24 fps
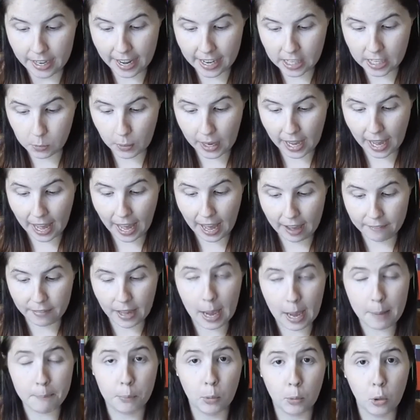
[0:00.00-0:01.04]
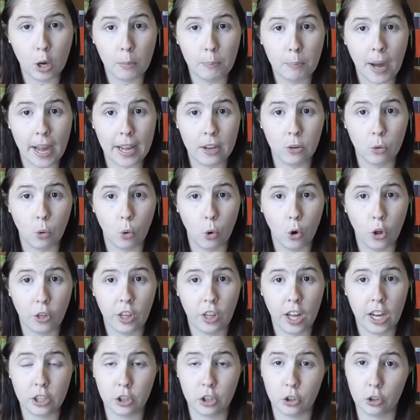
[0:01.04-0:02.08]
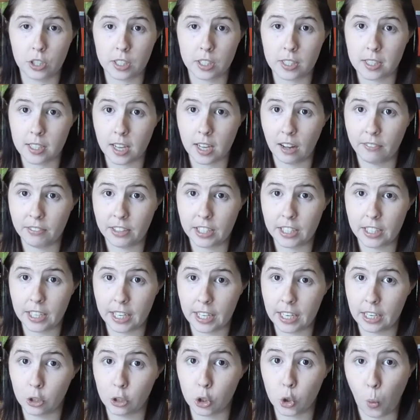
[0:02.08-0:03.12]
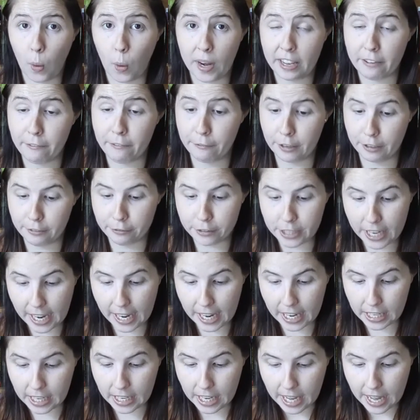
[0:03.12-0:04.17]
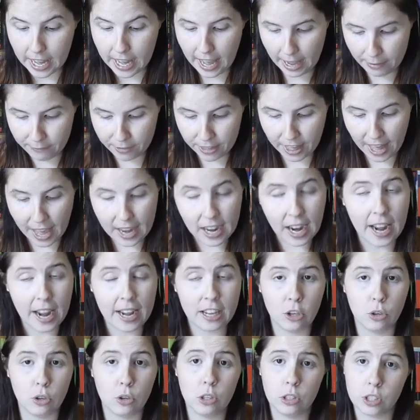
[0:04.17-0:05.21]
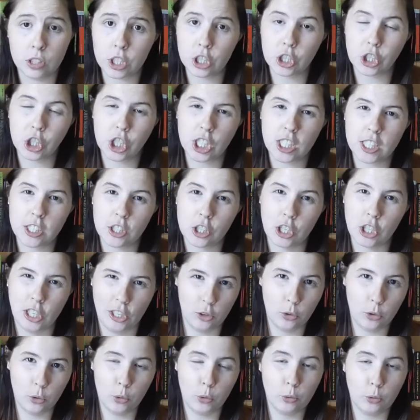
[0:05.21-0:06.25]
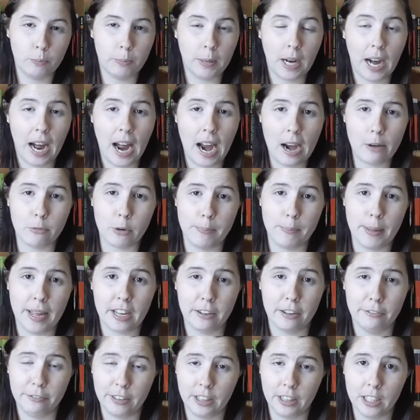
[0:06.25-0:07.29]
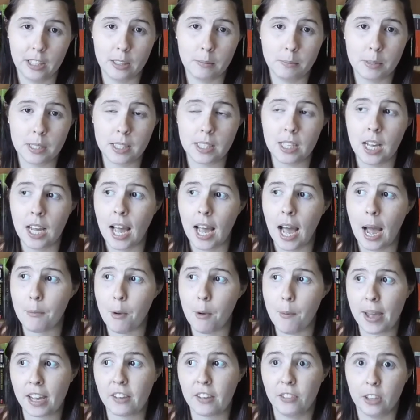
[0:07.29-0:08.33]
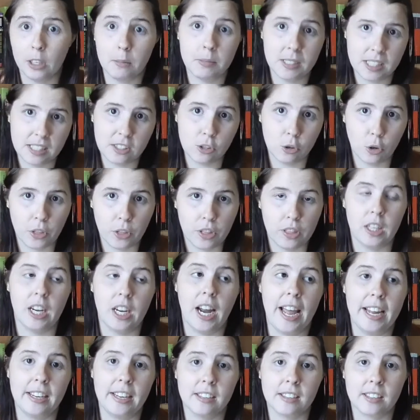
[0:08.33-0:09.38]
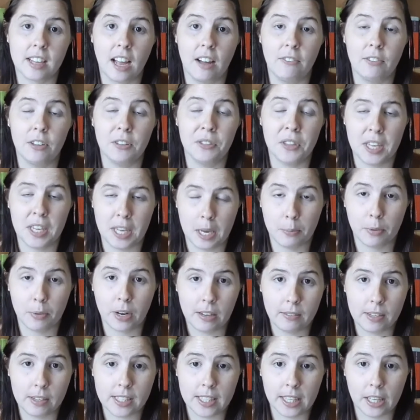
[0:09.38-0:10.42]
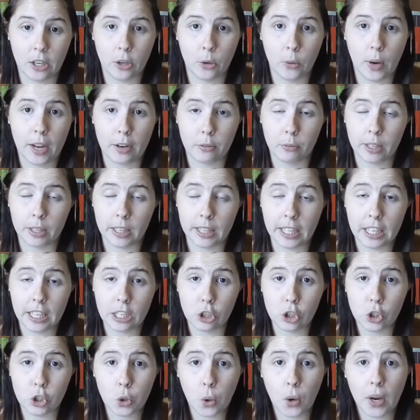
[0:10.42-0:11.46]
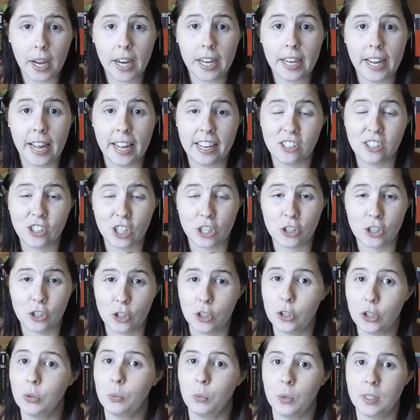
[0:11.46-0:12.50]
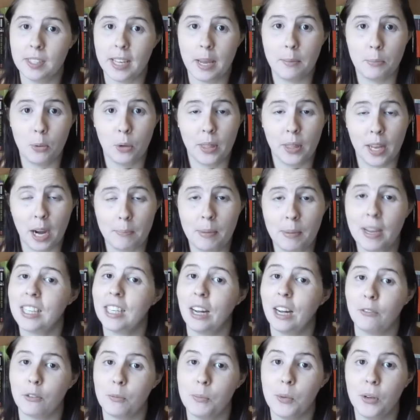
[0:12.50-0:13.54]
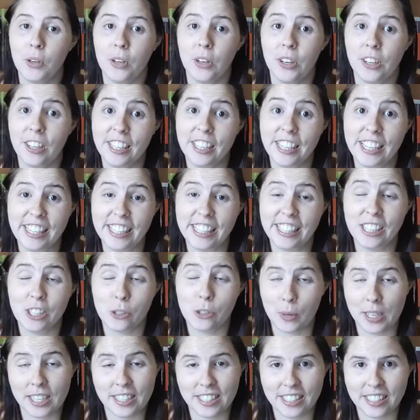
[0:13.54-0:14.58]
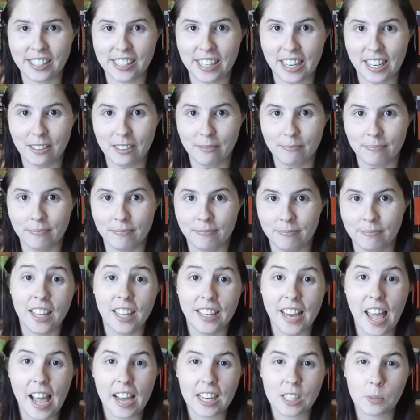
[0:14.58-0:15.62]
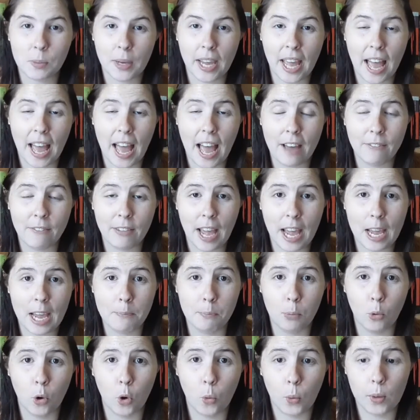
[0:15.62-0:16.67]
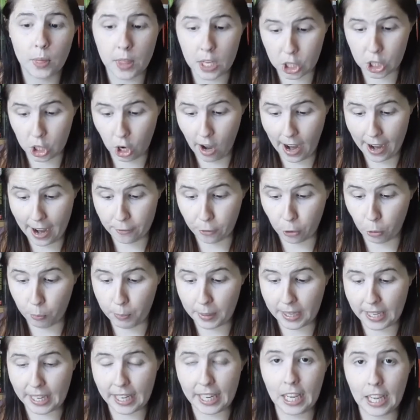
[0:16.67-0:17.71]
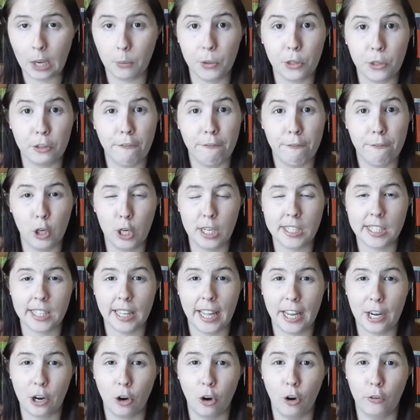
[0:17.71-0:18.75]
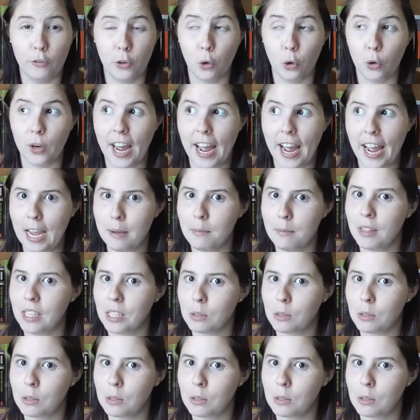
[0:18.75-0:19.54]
Next we have a book by an author you discovered in 2015, and for that I used Just You by Rebecca Phillips. Rebecca Phillips is an author that I had discovered the year previously who I'd really enjoyed, and Just You was a book that I picked up from her in 2016. Next, we have a book with the title beginning with the first letter of your name.